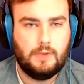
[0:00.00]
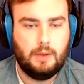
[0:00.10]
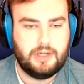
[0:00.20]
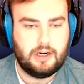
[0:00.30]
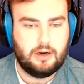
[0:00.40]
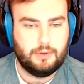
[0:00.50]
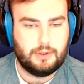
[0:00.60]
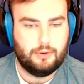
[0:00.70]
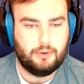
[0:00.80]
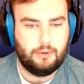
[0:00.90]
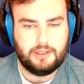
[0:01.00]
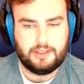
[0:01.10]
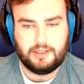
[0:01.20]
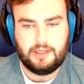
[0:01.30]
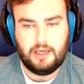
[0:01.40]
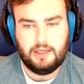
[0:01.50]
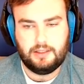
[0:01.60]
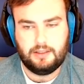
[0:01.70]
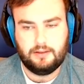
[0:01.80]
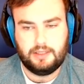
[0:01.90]
check her recruitment just in
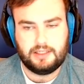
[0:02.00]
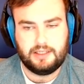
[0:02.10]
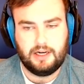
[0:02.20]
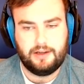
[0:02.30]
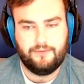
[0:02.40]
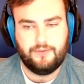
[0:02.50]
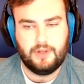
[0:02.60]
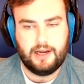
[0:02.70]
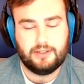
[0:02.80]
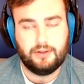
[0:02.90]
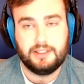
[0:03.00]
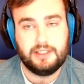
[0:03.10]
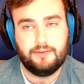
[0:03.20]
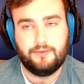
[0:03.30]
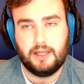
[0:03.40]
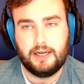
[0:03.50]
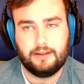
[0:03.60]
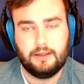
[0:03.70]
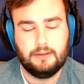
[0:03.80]
case. Dexterity and flying. It's only D in flying though.